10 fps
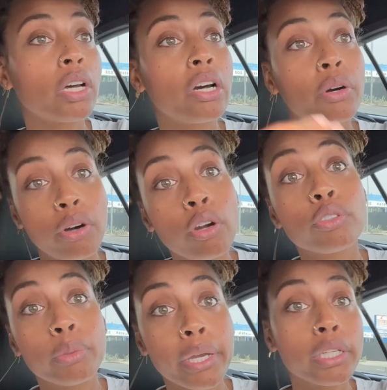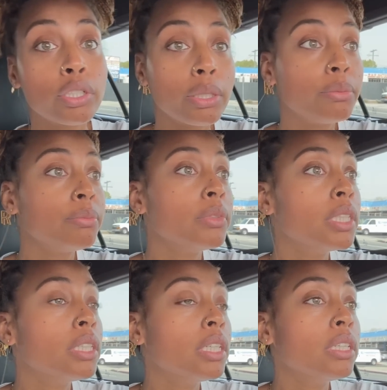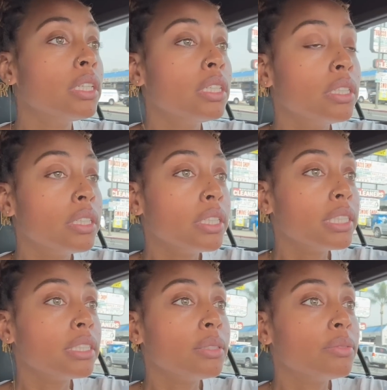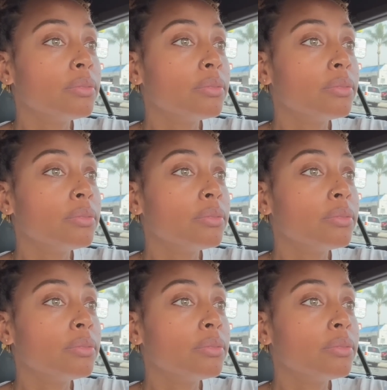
or all the way actually. Let's see.